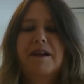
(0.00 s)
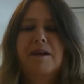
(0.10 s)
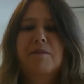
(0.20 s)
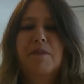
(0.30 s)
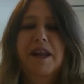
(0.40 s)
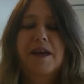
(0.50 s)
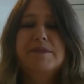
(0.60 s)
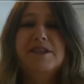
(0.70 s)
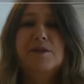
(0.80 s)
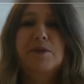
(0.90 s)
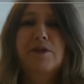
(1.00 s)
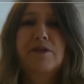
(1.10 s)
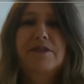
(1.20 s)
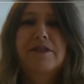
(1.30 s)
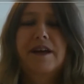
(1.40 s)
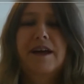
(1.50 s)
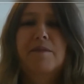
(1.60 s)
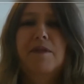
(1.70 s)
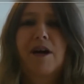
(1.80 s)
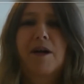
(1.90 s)
My name's Linda Booth.
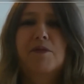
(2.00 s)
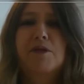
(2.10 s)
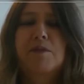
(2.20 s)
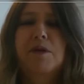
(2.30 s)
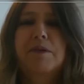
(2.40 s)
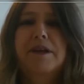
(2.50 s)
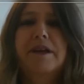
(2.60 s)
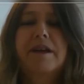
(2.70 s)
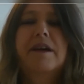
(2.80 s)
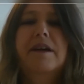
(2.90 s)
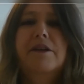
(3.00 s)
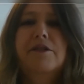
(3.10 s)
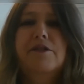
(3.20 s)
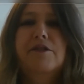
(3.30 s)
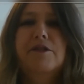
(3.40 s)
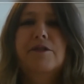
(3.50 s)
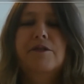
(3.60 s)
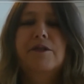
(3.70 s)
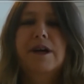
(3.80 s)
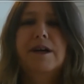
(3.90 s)
I bought a property
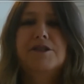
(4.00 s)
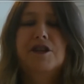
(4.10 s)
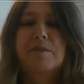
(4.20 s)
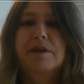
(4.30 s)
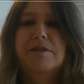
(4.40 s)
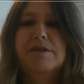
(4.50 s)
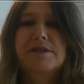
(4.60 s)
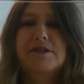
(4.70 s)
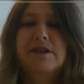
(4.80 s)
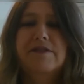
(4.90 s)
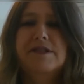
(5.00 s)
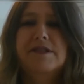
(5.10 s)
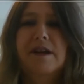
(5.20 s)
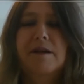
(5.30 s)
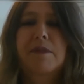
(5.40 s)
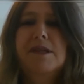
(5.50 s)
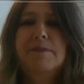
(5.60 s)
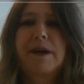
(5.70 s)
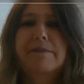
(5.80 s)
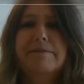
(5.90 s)
through Joe Bell's service,
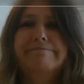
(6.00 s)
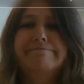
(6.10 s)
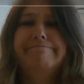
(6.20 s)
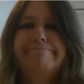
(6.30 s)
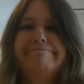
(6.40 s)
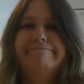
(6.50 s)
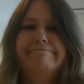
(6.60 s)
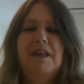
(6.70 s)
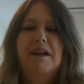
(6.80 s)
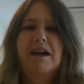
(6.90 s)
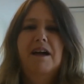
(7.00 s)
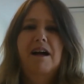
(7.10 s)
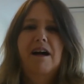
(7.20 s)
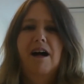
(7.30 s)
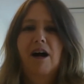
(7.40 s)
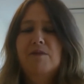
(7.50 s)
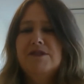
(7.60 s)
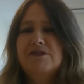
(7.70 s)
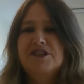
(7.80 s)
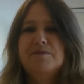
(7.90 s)
BuySmart. I was
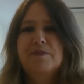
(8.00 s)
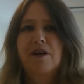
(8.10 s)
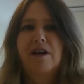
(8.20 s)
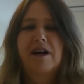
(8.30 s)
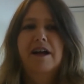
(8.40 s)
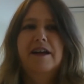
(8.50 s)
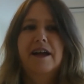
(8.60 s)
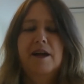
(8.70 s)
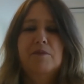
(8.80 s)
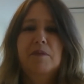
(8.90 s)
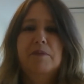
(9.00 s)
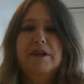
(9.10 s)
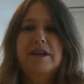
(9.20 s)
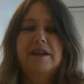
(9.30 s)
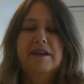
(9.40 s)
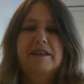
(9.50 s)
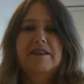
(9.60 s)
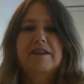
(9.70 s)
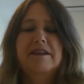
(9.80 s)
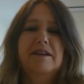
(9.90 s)
looking to buy a property in
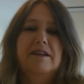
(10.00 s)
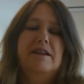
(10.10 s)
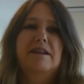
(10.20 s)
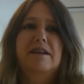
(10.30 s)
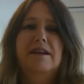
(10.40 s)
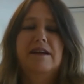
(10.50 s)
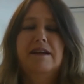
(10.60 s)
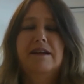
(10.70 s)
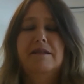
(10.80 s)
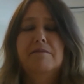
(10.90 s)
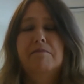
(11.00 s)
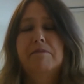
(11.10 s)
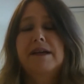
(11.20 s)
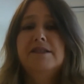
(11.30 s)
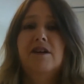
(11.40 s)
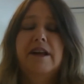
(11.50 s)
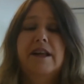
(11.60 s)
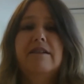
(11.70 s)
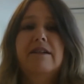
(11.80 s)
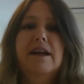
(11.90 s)
the Bayside
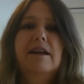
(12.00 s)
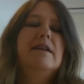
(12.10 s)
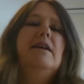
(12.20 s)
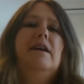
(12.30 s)
area,